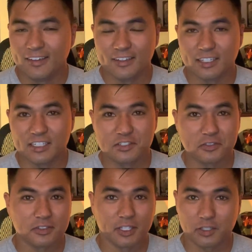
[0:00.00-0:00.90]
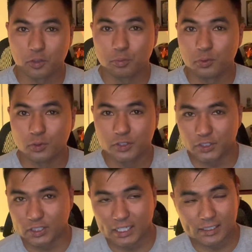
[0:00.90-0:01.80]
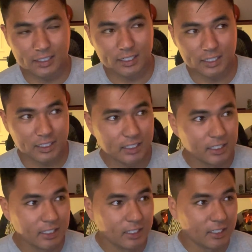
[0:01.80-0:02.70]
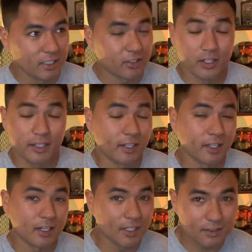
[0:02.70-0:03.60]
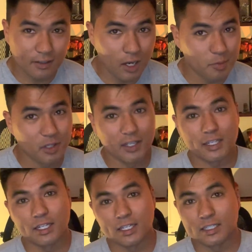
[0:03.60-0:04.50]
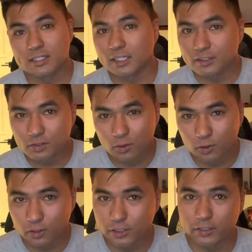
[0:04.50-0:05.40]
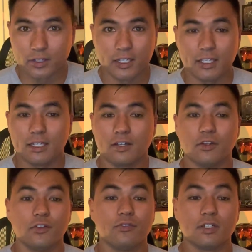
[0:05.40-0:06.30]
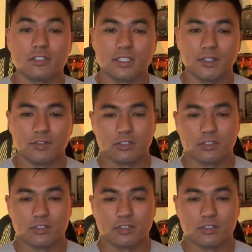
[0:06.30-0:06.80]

And just like your pool, you're not getting a hot tub, you're not getting a tennis court, you're not getting all the fun stuff.